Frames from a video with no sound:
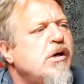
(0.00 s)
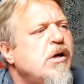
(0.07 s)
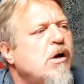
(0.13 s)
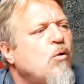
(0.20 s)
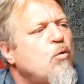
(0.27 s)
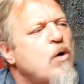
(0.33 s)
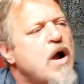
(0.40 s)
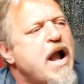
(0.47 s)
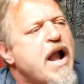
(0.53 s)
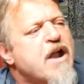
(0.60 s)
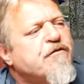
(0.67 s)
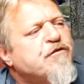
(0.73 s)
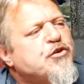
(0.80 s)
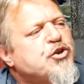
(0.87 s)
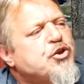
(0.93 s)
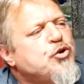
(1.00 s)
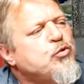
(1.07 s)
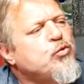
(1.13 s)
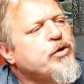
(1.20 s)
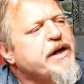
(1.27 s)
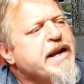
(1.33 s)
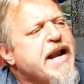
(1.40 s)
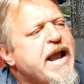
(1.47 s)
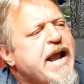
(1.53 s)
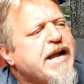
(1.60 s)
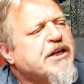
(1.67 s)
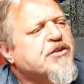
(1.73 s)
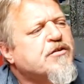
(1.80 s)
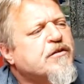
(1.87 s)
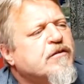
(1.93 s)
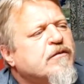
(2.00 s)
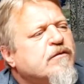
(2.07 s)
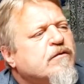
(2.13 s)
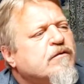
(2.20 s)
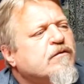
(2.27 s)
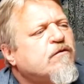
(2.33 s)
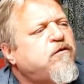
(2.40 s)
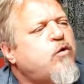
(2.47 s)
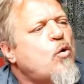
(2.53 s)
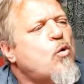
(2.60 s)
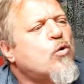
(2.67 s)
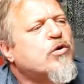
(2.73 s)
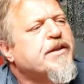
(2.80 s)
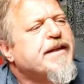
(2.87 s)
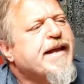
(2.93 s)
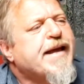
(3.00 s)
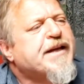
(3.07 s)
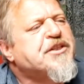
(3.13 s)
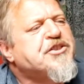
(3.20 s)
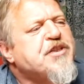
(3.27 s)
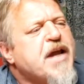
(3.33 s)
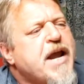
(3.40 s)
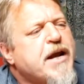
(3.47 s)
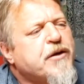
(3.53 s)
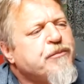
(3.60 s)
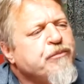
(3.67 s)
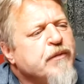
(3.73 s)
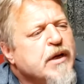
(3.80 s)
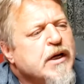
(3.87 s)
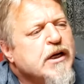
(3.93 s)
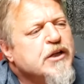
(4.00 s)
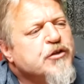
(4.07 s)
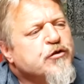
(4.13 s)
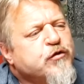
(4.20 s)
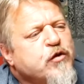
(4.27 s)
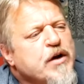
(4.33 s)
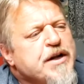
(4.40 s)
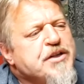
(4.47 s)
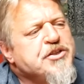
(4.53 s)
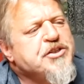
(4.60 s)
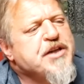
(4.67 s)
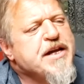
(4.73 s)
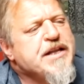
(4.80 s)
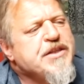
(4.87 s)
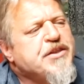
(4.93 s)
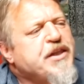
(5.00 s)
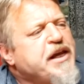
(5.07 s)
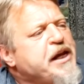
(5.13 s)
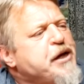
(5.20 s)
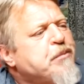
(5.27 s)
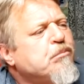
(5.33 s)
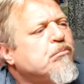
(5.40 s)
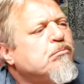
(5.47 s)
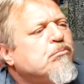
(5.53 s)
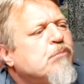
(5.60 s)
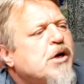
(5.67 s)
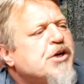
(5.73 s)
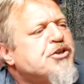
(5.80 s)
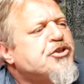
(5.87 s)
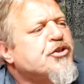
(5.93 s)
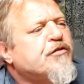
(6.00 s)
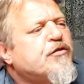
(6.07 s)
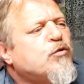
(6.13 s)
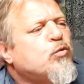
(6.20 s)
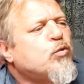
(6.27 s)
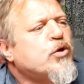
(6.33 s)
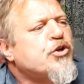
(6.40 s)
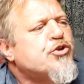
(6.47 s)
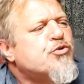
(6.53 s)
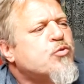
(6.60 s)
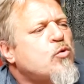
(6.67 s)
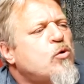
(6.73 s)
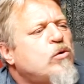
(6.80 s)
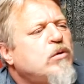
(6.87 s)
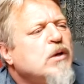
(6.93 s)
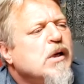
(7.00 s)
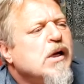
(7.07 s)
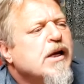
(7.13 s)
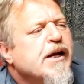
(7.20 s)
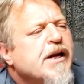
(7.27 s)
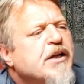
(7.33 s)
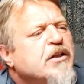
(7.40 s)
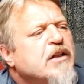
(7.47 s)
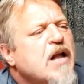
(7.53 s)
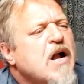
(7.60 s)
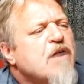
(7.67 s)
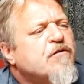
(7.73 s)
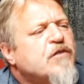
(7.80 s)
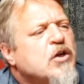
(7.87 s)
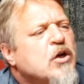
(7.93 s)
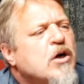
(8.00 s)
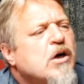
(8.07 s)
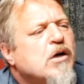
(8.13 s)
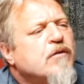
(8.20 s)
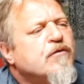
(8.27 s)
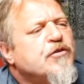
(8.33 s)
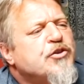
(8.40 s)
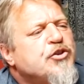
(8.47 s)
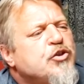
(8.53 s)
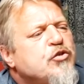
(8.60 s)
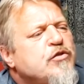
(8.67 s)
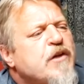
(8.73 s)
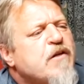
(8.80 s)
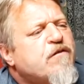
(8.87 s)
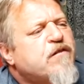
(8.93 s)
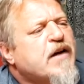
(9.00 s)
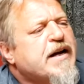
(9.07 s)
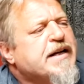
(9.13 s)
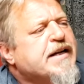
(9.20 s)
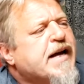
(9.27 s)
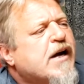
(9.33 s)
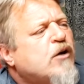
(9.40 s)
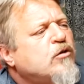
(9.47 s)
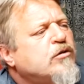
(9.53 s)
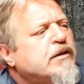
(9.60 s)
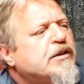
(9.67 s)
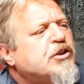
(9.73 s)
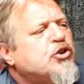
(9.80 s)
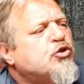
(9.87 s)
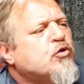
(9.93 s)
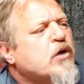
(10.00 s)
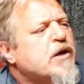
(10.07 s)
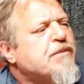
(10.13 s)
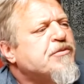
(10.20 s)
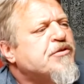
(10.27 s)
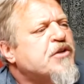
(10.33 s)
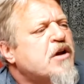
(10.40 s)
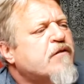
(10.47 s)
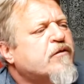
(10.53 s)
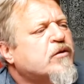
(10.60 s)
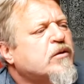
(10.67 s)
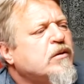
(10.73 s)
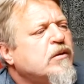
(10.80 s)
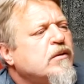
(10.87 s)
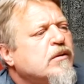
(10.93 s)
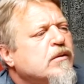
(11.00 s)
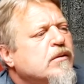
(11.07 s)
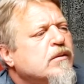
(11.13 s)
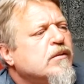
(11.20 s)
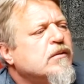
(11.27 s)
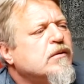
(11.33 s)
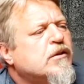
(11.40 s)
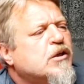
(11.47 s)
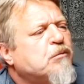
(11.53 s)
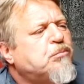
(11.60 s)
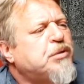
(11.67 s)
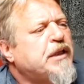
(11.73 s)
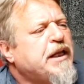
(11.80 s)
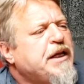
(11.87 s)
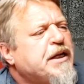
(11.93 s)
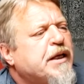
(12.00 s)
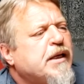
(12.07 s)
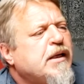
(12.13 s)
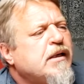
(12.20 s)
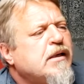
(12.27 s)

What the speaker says: will have to reenact for the next day. The friends didn't think much of the ritual and laughed it off. Soon they find out that the dreams never completed,